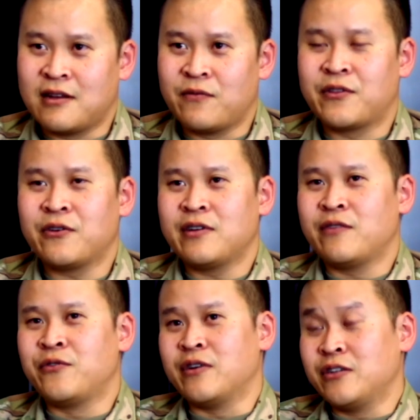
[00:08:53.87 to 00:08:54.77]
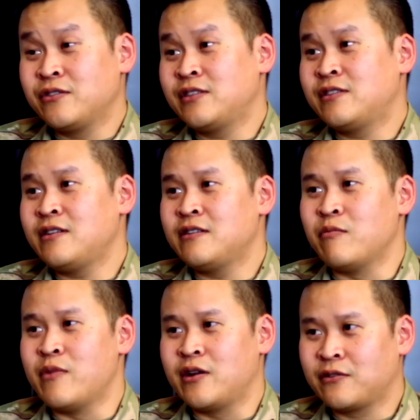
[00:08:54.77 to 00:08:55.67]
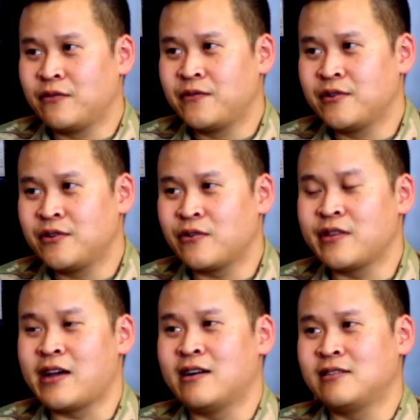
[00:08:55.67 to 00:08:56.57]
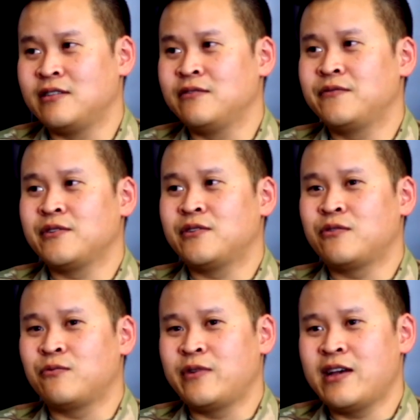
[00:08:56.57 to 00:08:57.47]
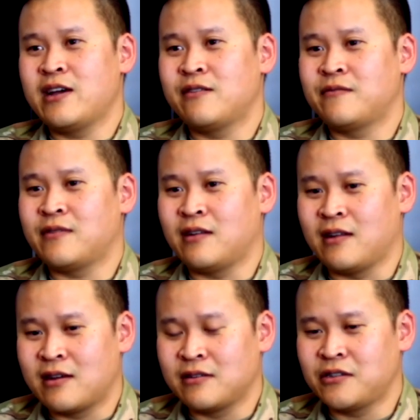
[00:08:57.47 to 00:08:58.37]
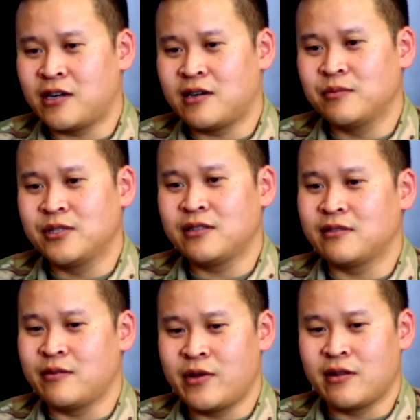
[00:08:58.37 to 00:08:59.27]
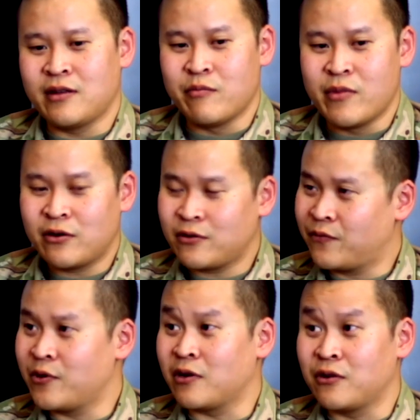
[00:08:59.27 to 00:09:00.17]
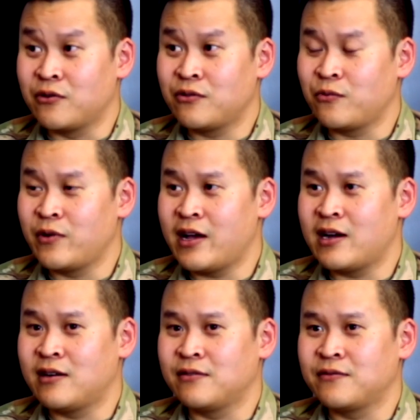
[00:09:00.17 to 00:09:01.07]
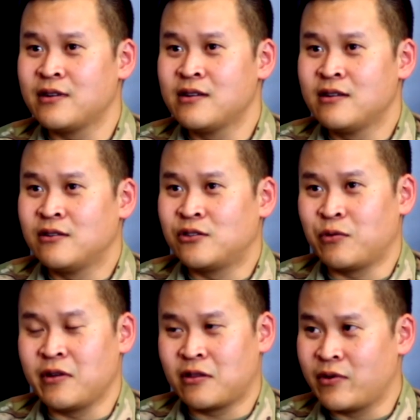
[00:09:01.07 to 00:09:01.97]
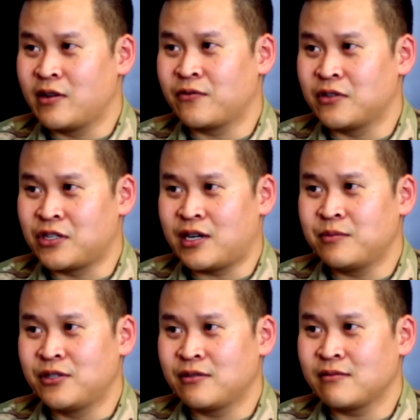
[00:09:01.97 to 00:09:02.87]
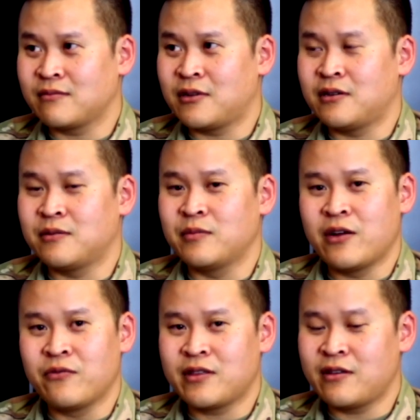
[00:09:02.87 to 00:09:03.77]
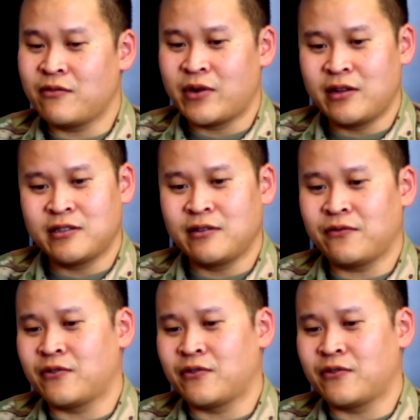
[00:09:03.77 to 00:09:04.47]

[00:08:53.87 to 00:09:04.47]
If you're interested in the medical field or the IT field, we have a lot of jobs. I mean, in the medical field alone, we have 23 different jobs. Everything ranging